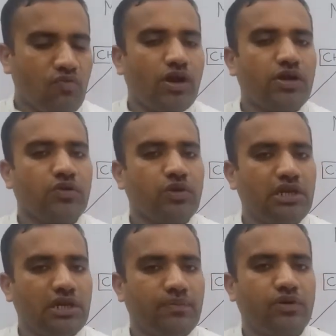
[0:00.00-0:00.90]
want to
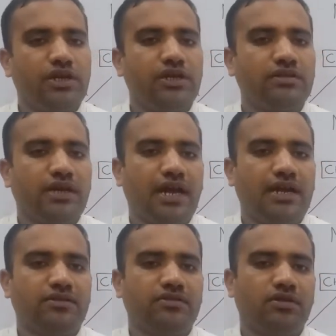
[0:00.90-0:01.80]
elaborate
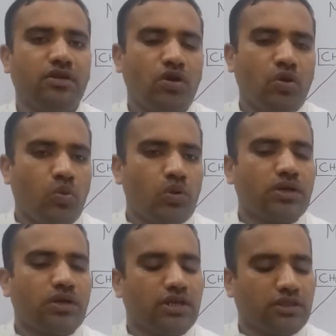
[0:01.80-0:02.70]
that
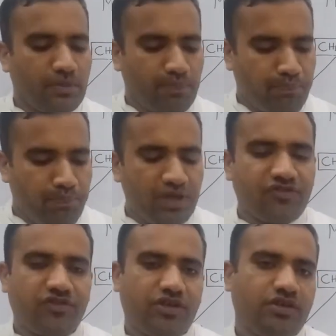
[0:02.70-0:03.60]
what are the
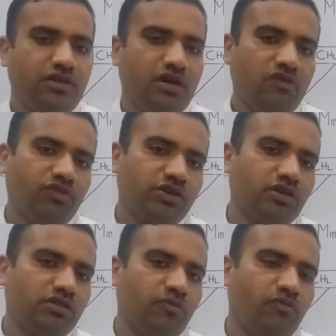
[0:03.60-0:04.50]
basic and what
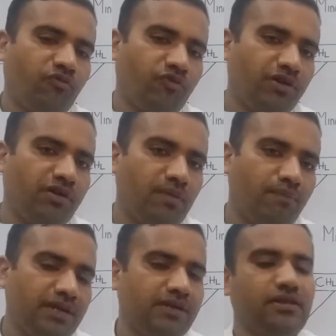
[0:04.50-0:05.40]
are the
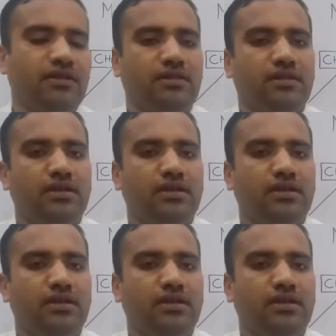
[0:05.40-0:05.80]
fundamental